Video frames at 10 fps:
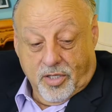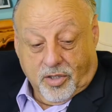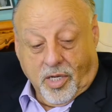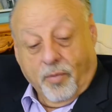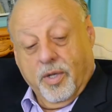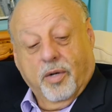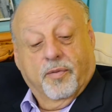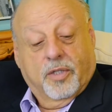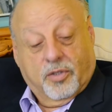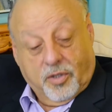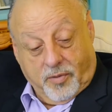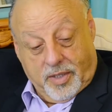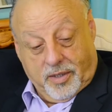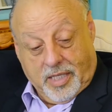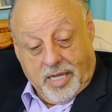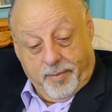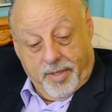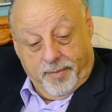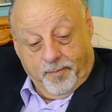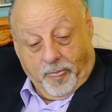So I went over to Zoo
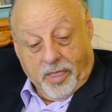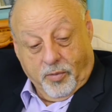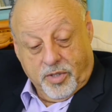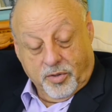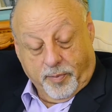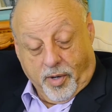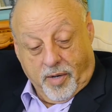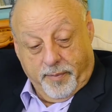Entertainment, mm-hmm. which was part of